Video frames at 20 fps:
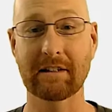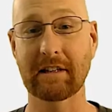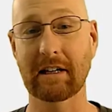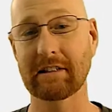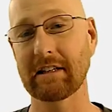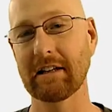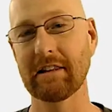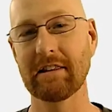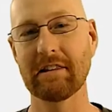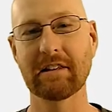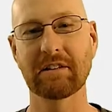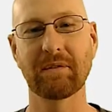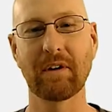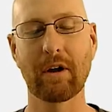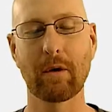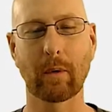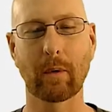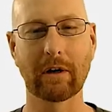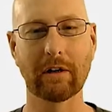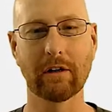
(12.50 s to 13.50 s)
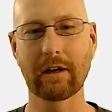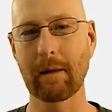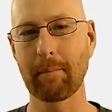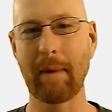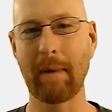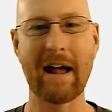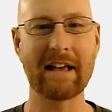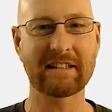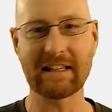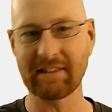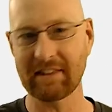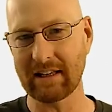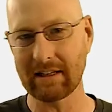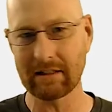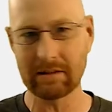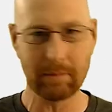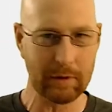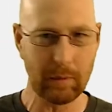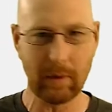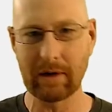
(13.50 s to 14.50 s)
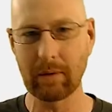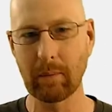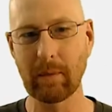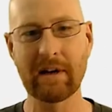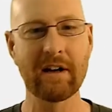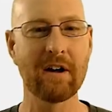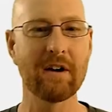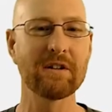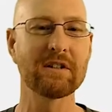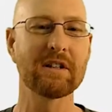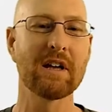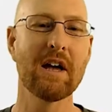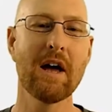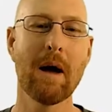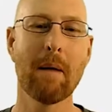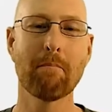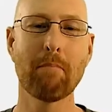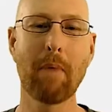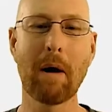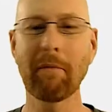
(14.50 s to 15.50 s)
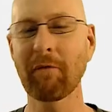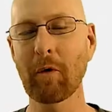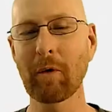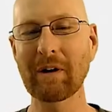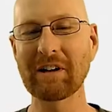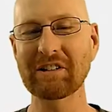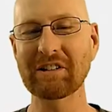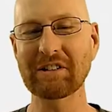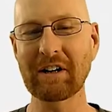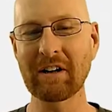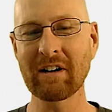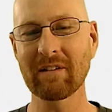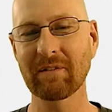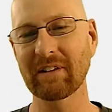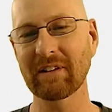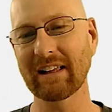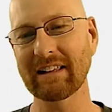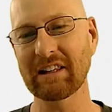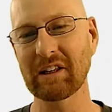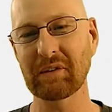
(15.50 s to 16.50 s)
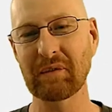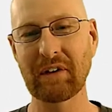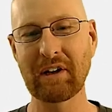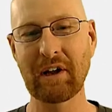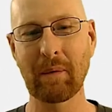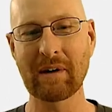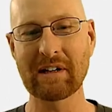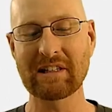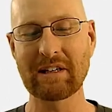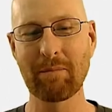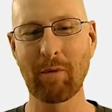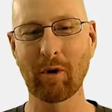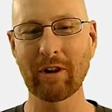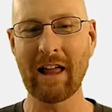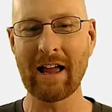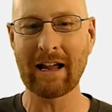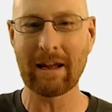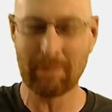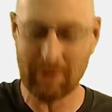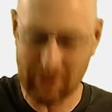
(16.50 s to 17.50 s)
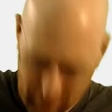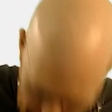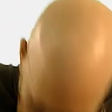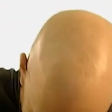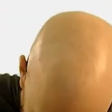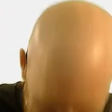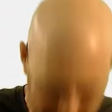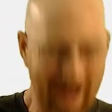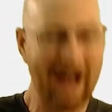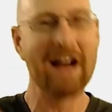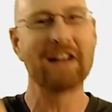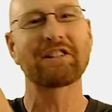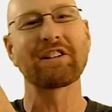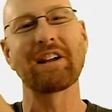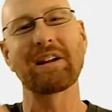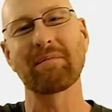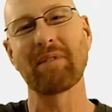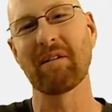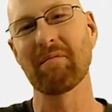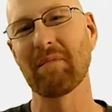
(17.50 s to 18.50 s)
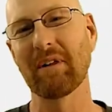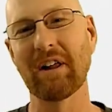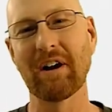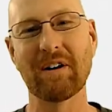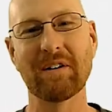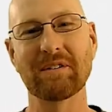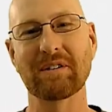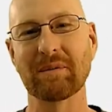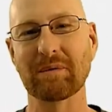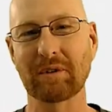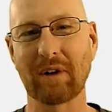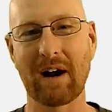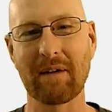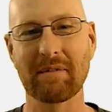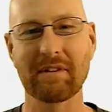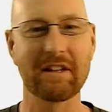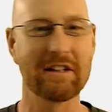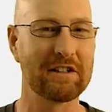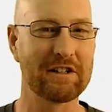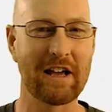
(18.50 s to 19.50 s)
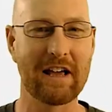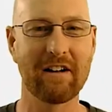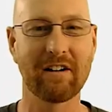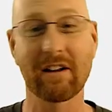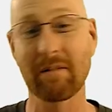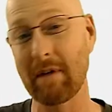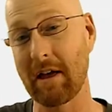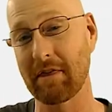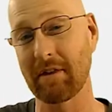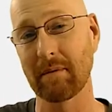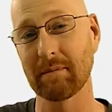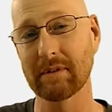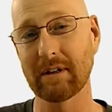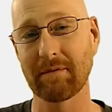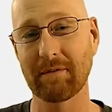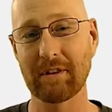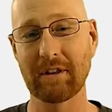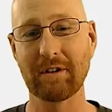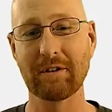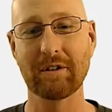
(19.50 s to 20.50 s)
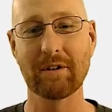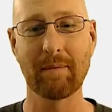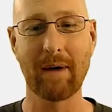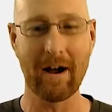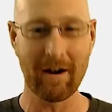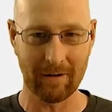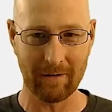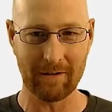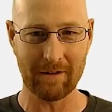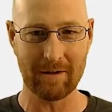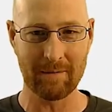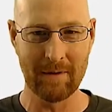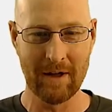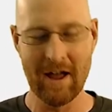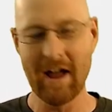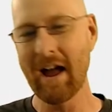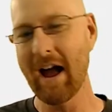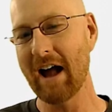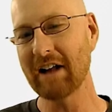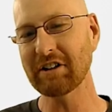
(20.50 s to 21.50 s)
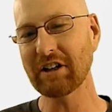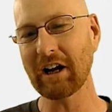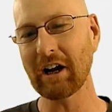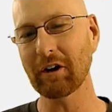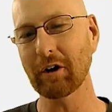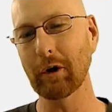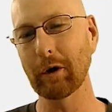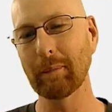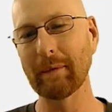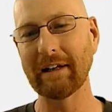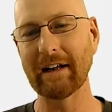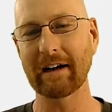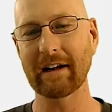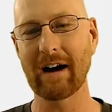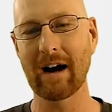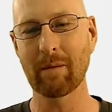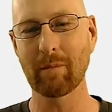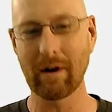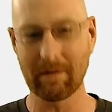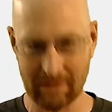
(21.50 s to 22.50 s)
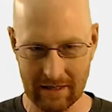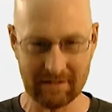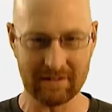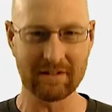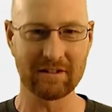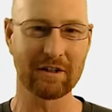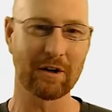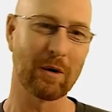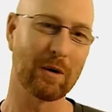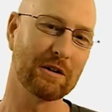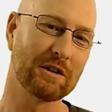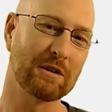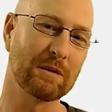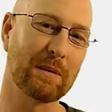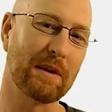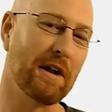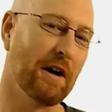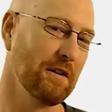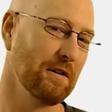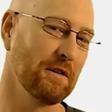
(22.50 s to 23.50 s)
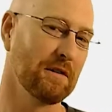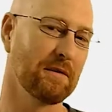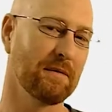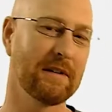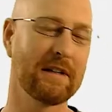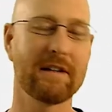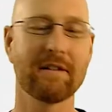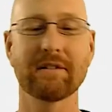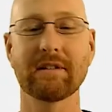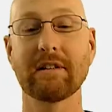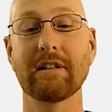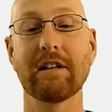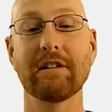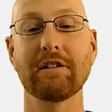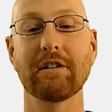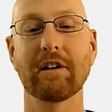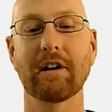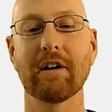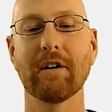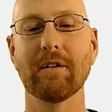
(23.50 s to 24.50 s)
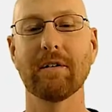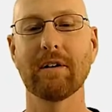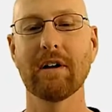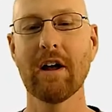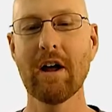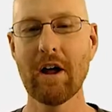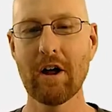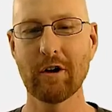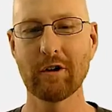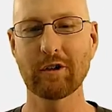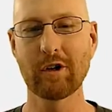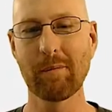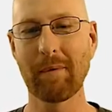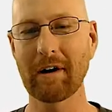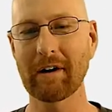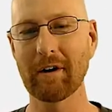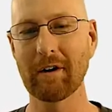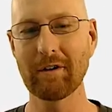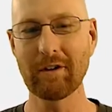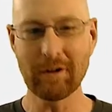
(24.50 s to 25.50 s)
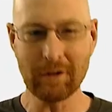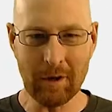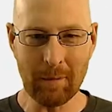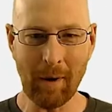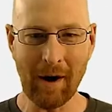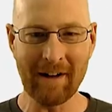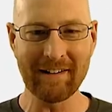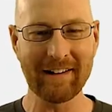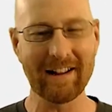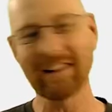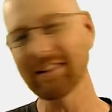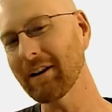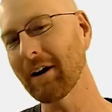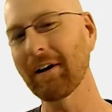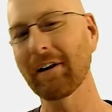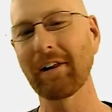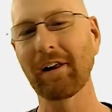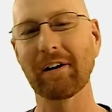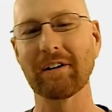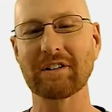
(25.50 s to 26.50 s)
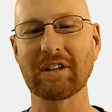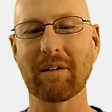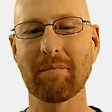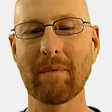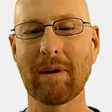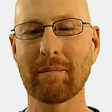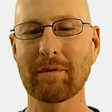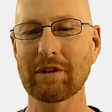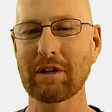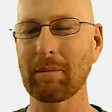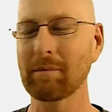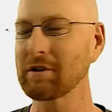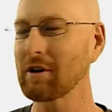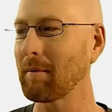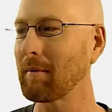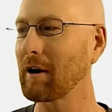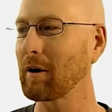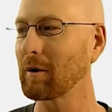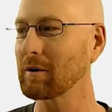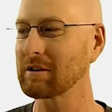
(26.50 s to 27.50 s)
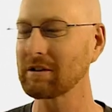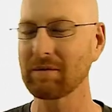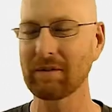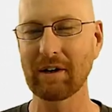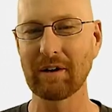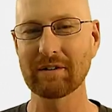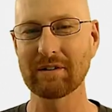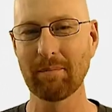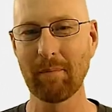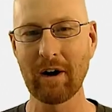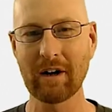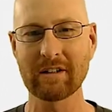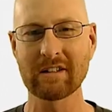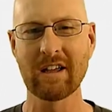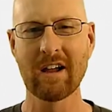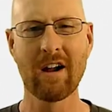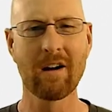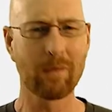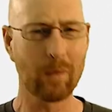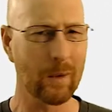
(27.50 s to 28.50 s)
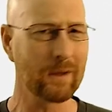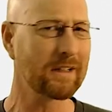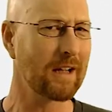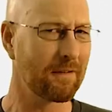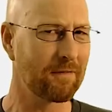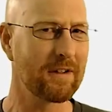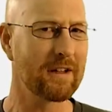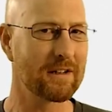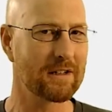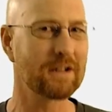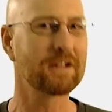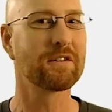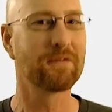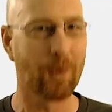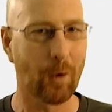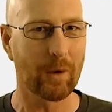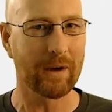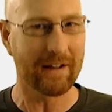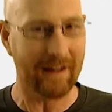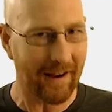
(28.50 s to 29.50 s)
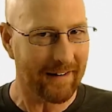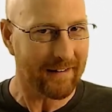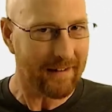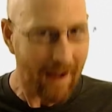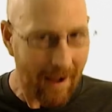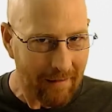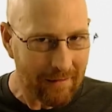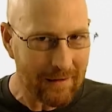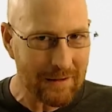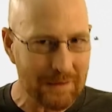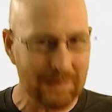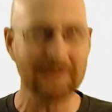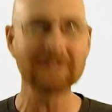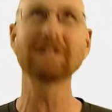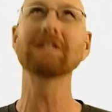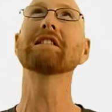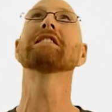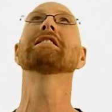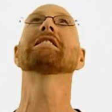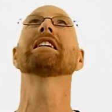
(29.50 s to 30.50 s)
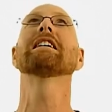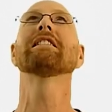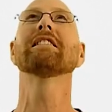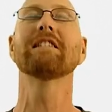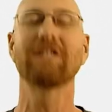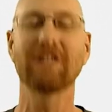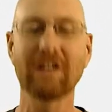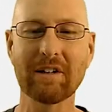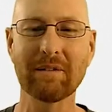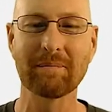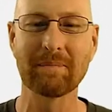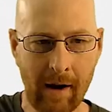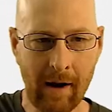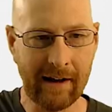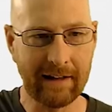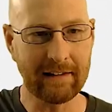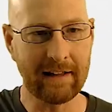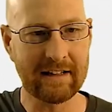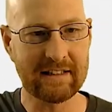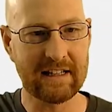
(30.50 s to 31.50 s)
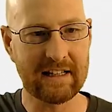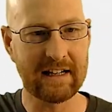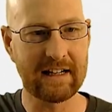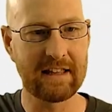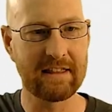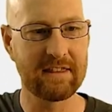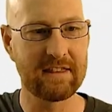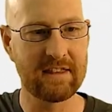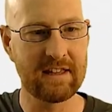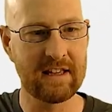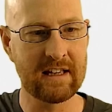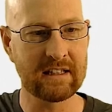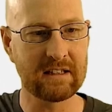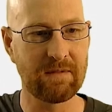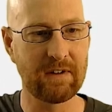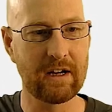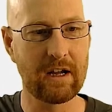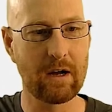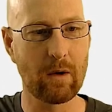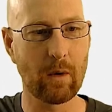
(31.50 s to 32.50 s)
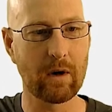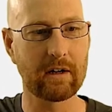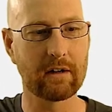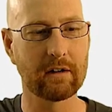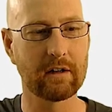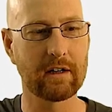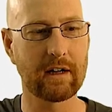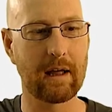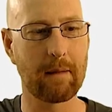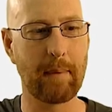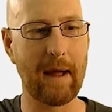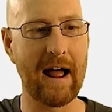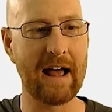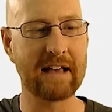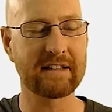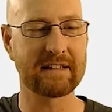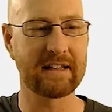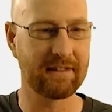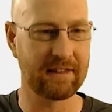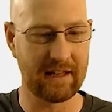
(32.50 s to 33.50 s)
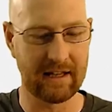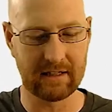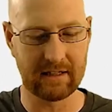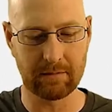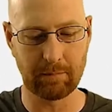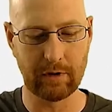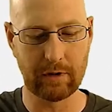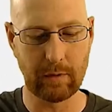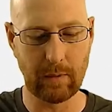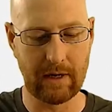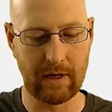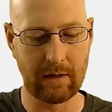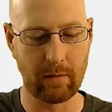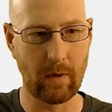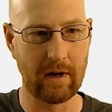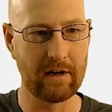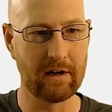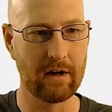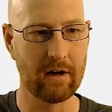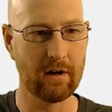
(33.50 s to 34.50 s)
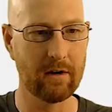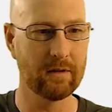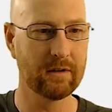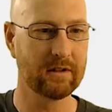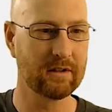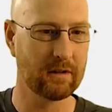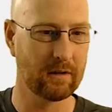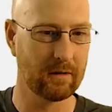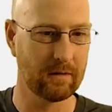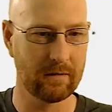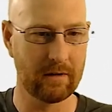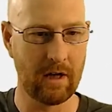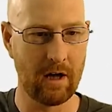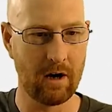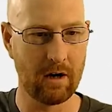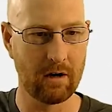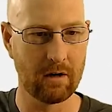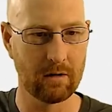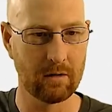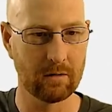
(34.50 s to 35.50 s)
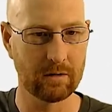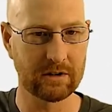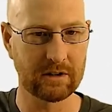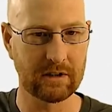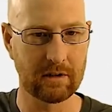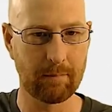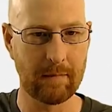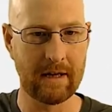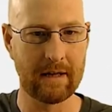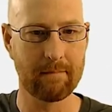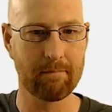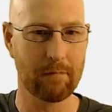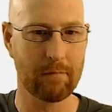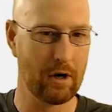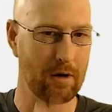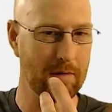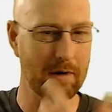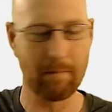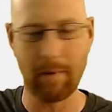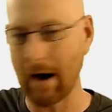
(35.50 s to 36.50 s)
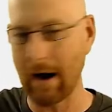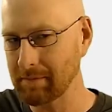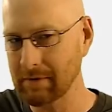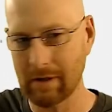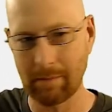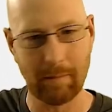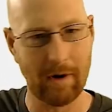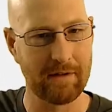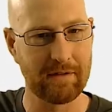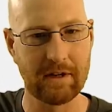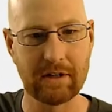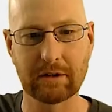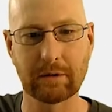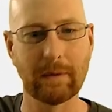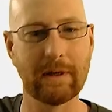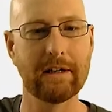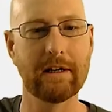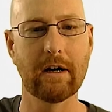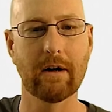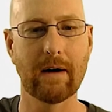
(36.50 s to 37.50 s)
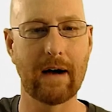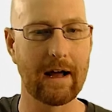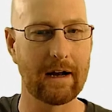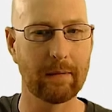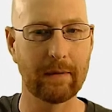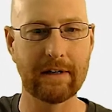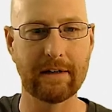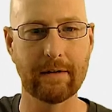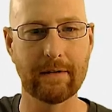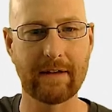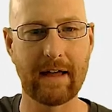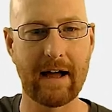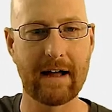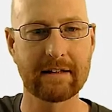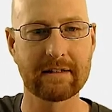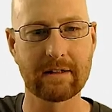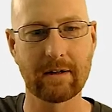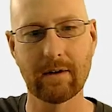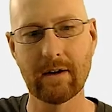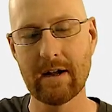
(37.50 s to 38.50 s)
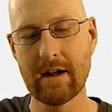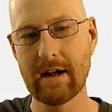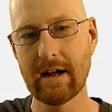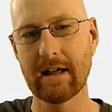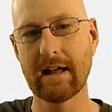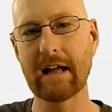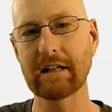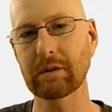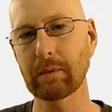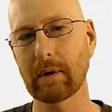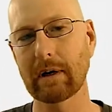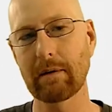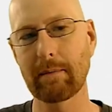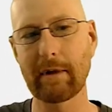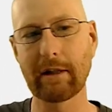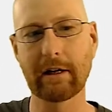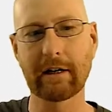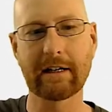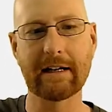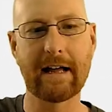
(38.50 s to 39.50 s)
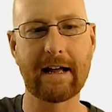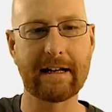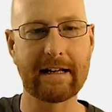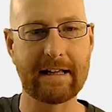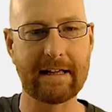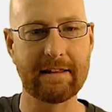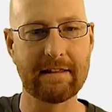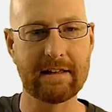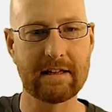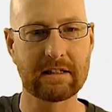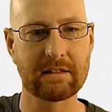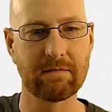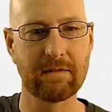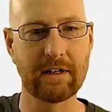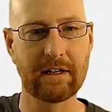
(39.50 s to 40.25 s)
guys, like I said in this video, we're going to look at passing things between windows, but before we get started, if you like this video, want to see more like it, be sure to smash the like button below, subscribe to that channel, give me a thumbs up for the YouTube algorithm, and check out Codemy.com where I have dozens of courses with hundreds of videos that teach you to code. Use coupon code YouTube1 to get $30 off membership. It's all my courses, videos, and books one-time fee of just $49, which is insanely cheap. Okay, like I said, in this video, we're gonna look at passing things between windows. So, yo, submit, boom, it pops up on this window. How do we do that? So that's what we're gonna be looking at in this